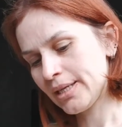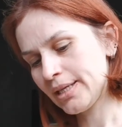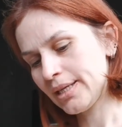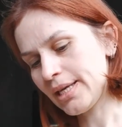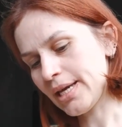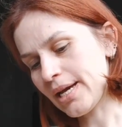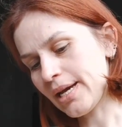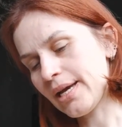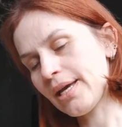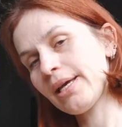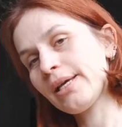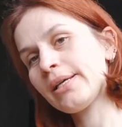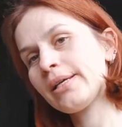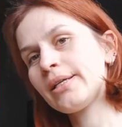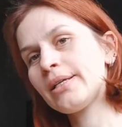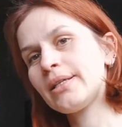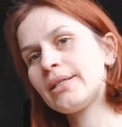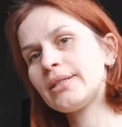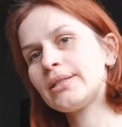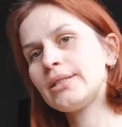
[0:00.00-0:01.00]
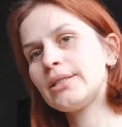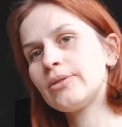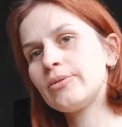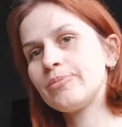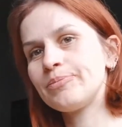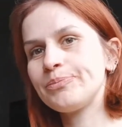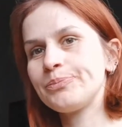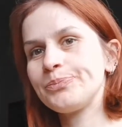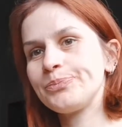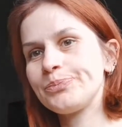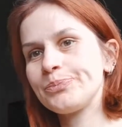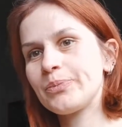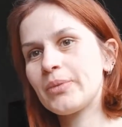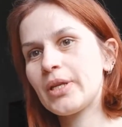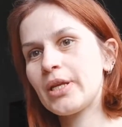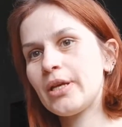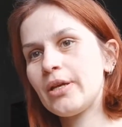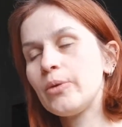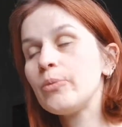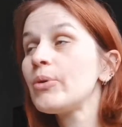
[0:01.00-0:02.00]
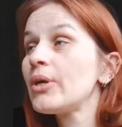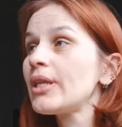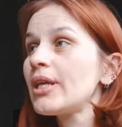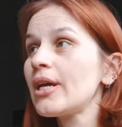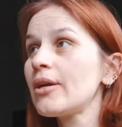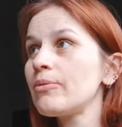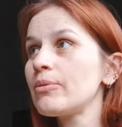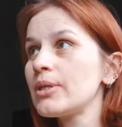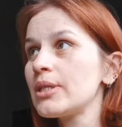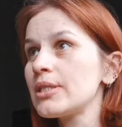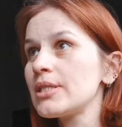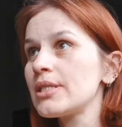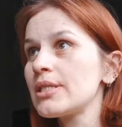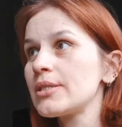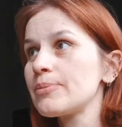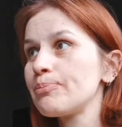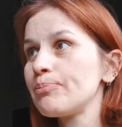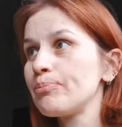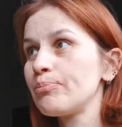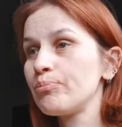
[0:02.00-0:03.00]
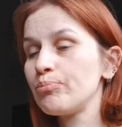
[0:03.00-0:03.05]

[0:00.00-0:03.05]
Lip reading: Yeah, and when I was